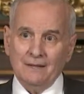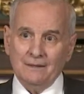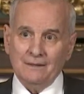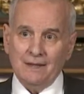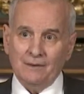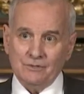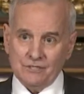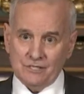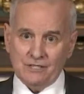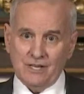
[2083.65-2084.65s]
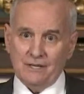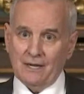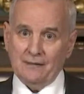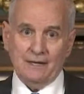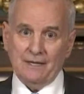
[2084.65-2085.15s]
That was the intent.
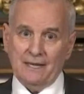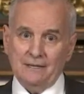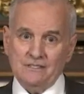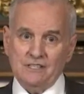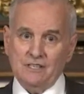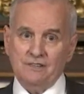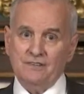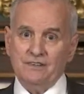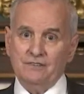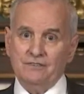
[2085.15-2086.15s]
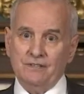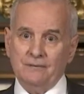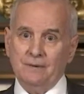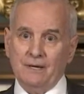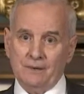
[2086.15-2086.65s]
I can't say definitively,
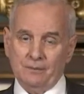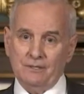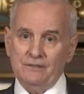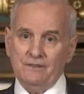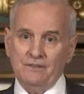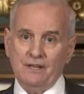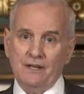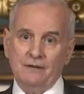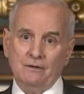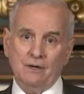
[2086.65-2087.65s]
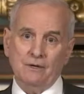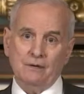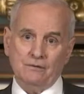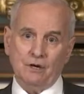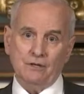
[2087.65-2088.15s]
but I believe that they are
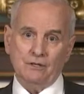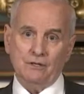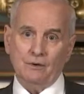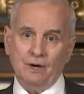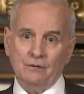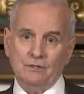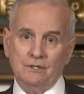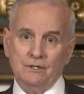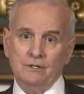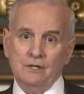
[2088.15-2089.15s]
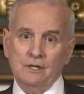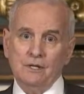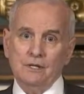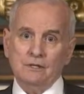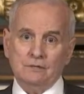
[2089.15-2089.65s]
routed around
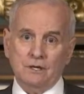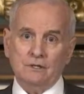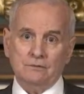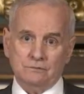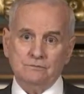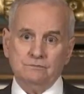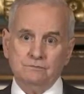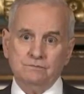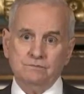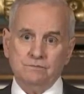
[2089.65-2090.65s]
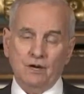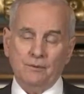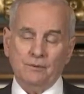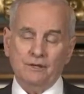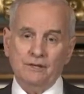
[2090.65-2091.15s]
the
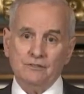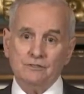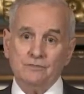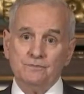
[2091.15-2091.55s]
tribal lands.